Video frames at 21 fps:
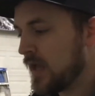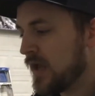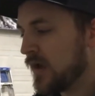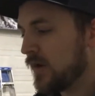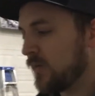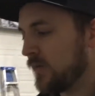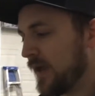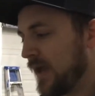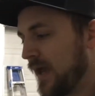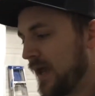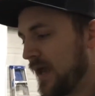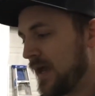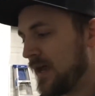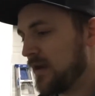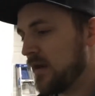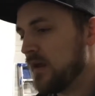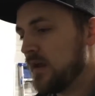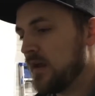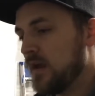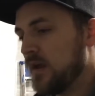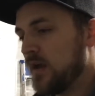we
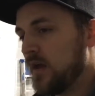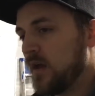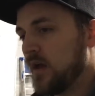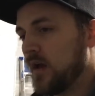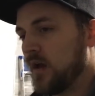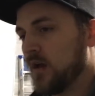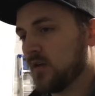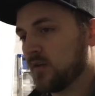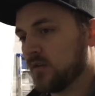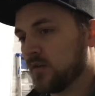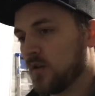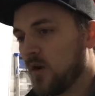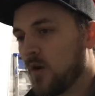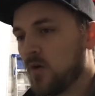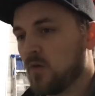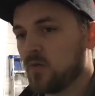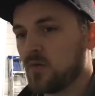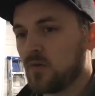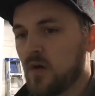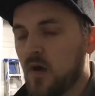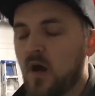had a
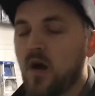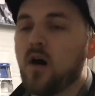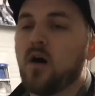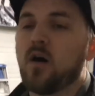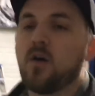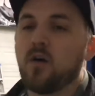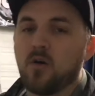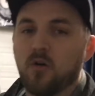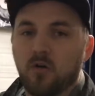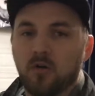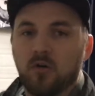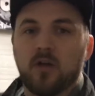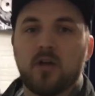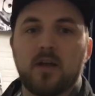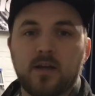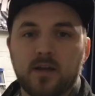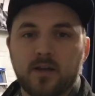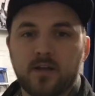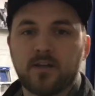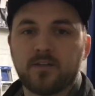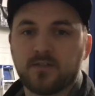long haul
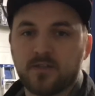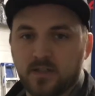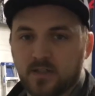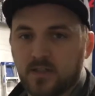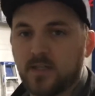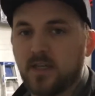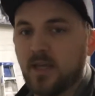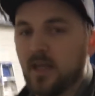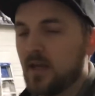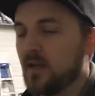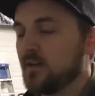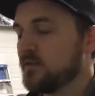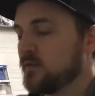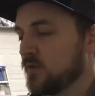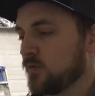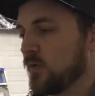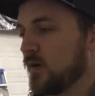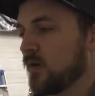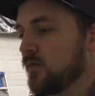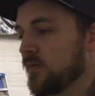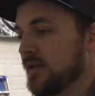to get to
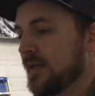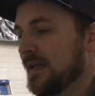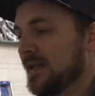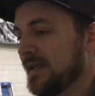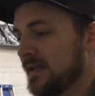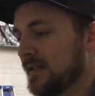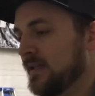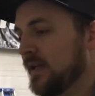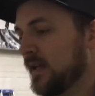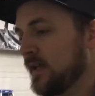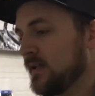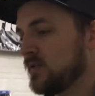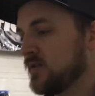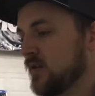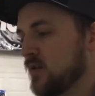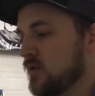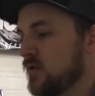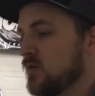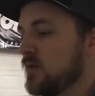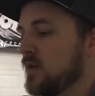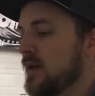where we needed to get
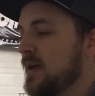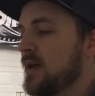to,